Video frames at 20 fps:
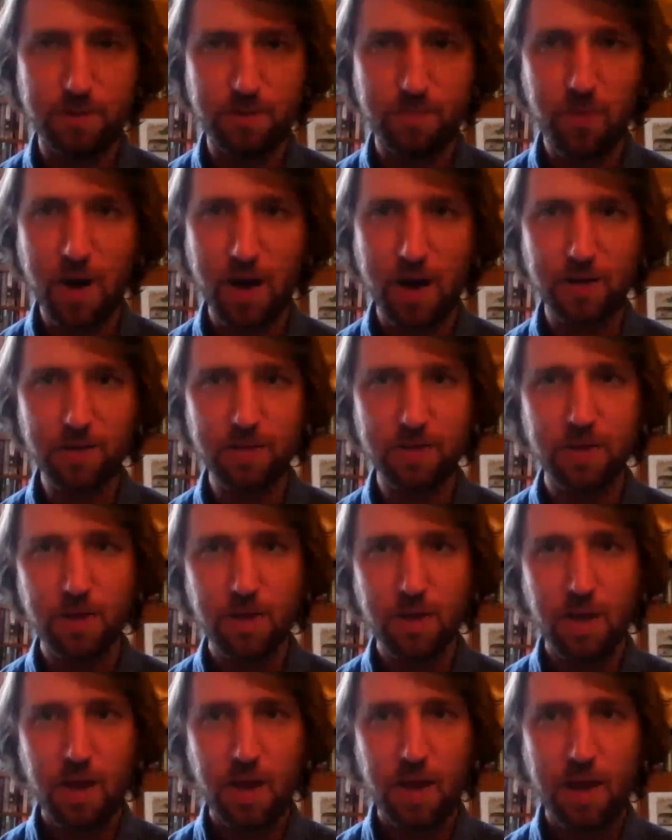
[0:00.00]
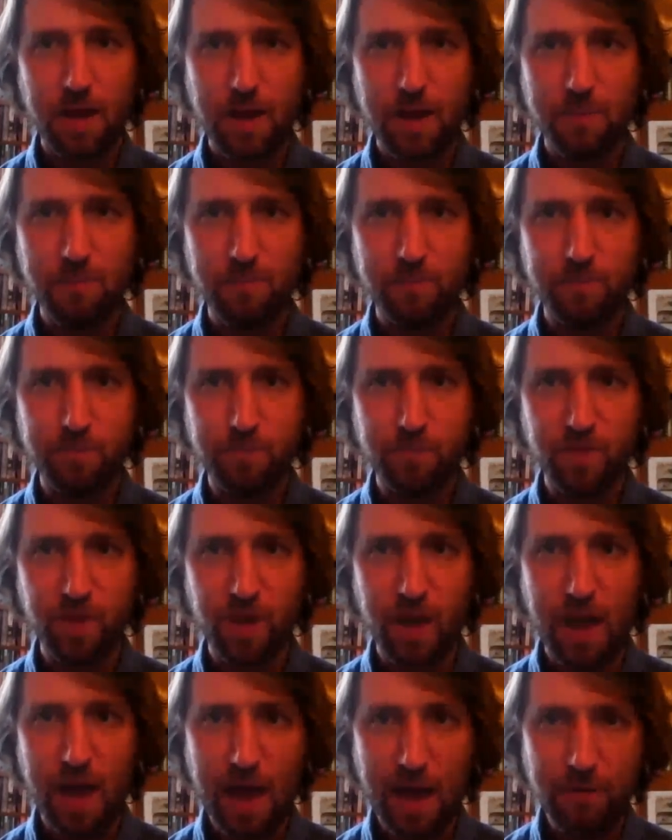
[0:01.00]
part,
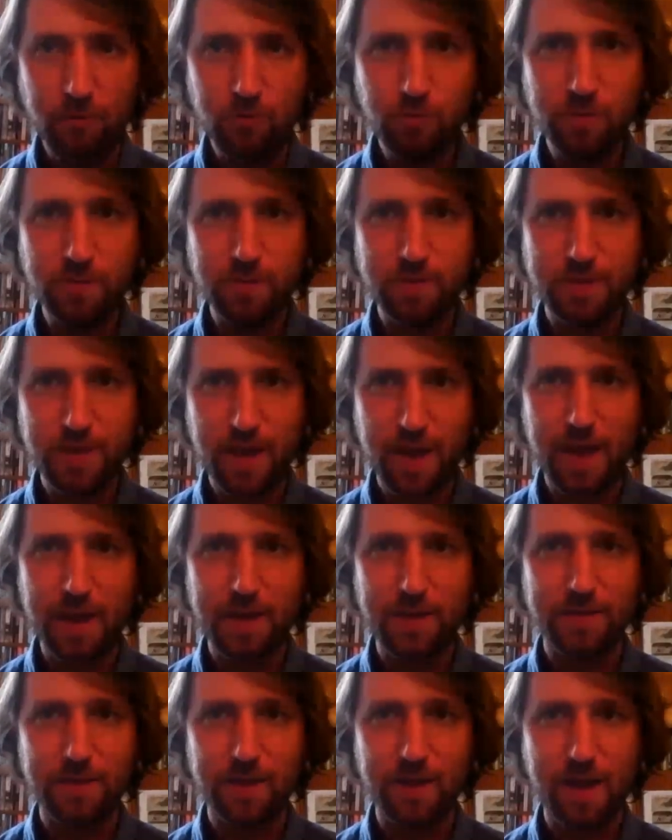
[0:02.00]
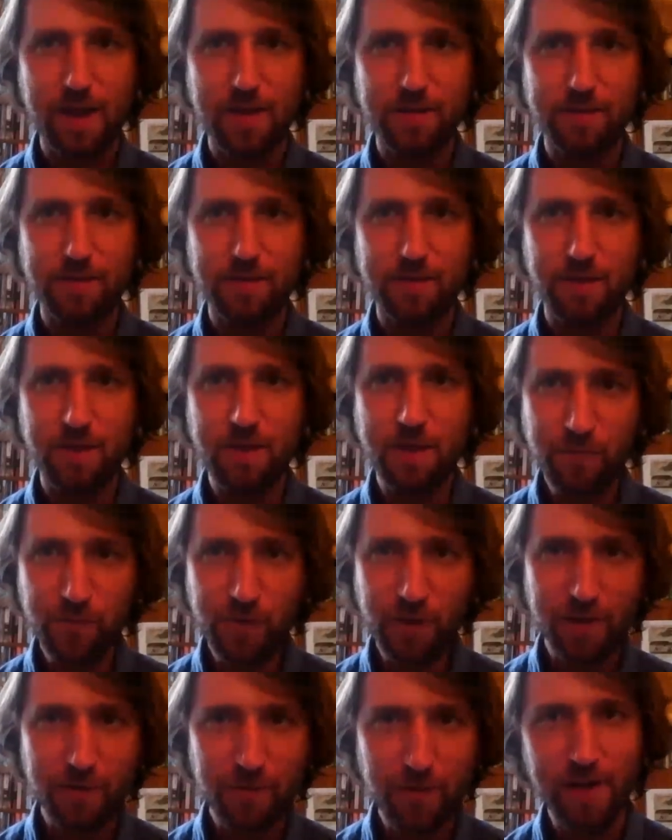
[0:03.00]
I would say that if
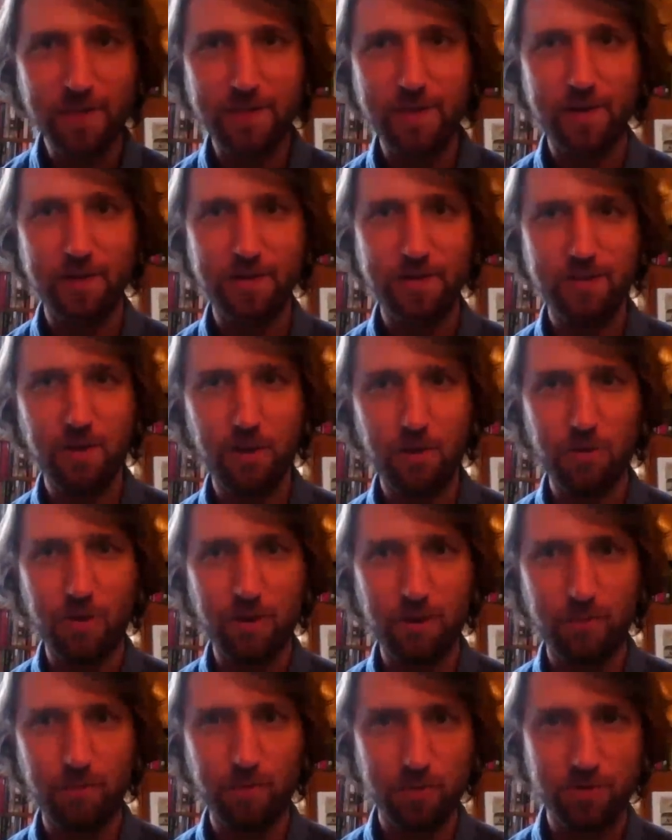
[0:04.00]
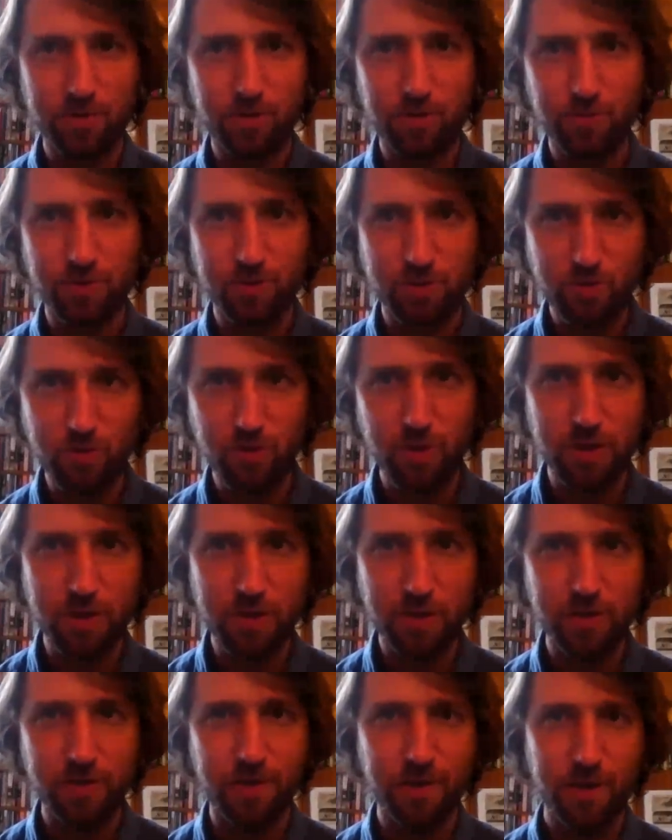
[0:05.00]
her father saw what she was
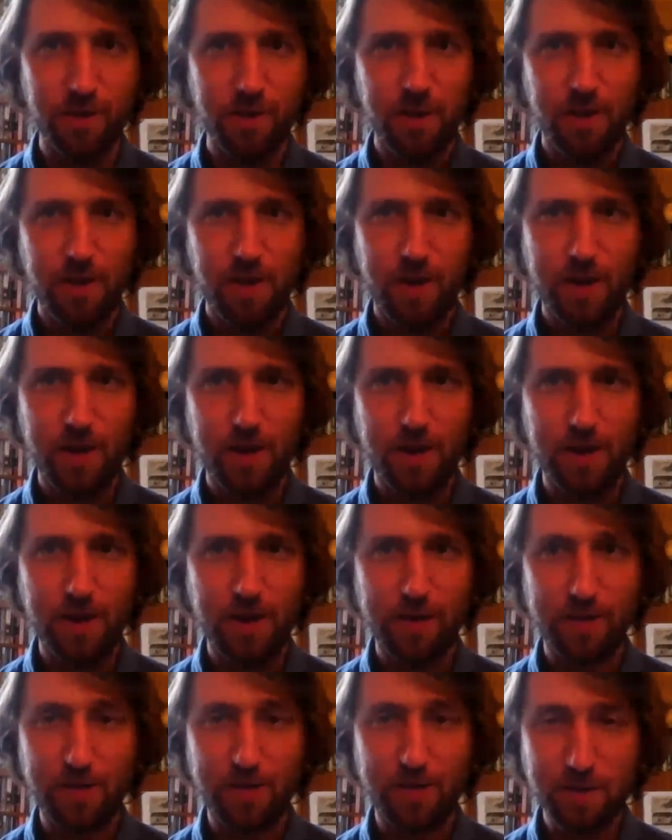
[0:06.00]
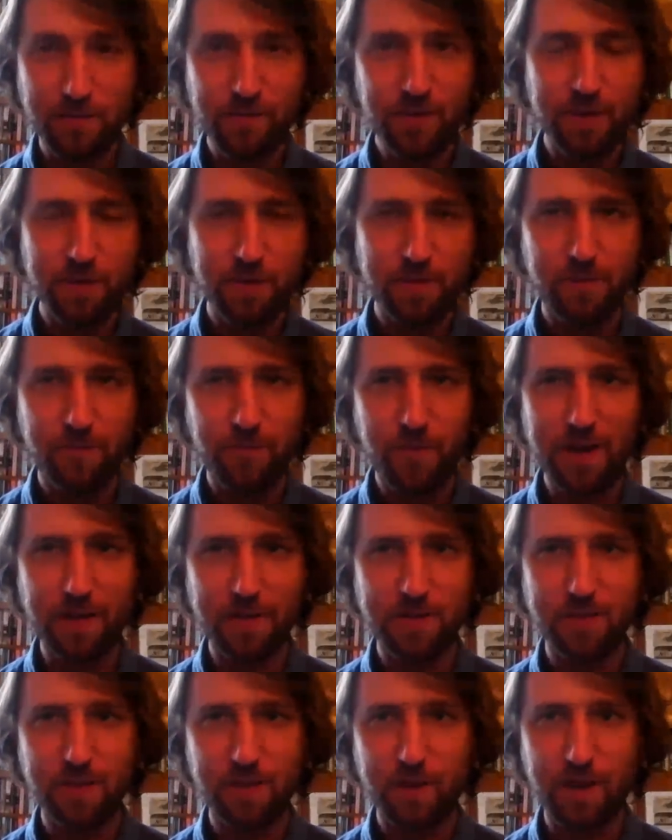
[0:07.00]
doing, given the
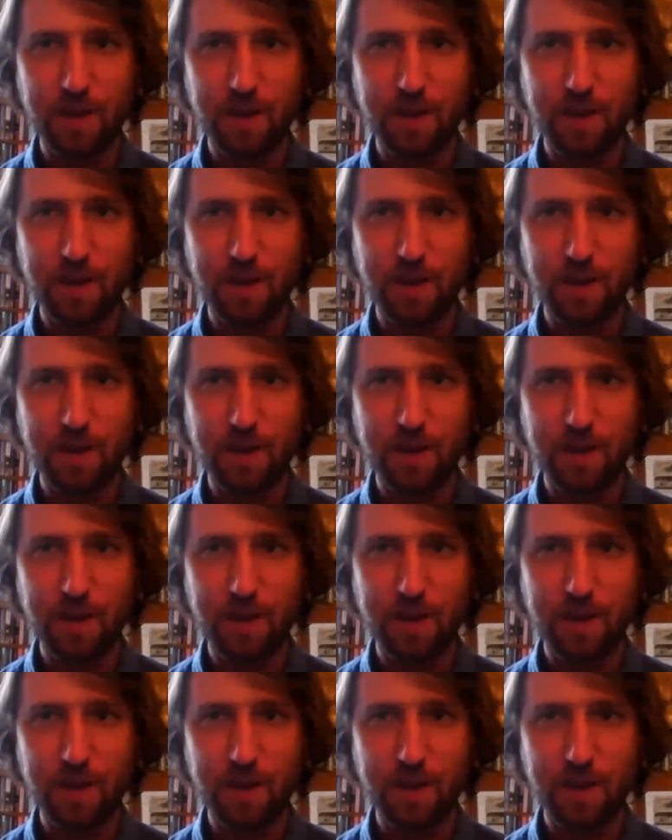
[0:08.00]
fact